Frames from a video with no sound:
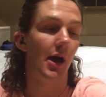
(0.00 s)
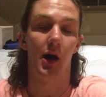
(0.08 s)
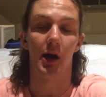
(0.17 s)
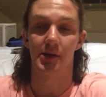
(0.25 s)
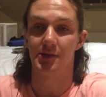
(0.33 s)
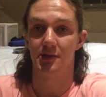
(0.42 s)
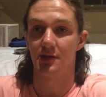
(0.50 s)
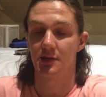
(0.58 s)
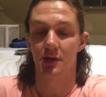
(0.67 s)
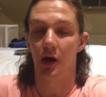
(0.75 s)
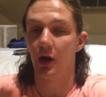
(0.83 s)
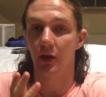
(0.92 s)
I
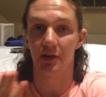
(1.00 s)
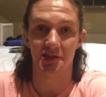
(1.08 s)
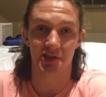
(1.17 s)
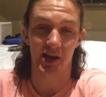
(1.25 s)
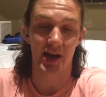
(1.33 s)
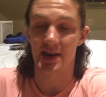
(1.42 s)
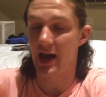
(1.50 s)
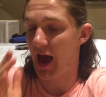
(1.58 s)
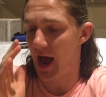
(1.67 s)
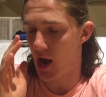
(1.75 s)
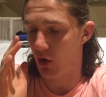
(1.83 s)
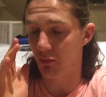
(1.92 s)
just can't understand
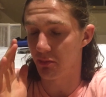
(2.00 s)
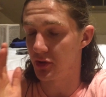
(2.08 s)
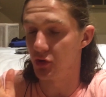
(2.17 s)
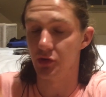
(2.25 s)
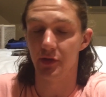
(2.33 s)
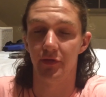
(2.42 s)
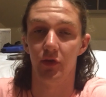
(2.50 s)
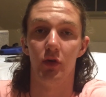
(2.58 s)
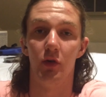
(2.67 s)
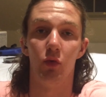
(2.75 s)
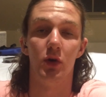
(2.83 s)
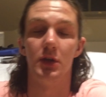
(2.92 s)
how
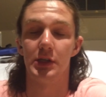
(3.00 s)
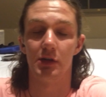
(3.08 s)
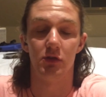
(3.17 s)
beautiful it was.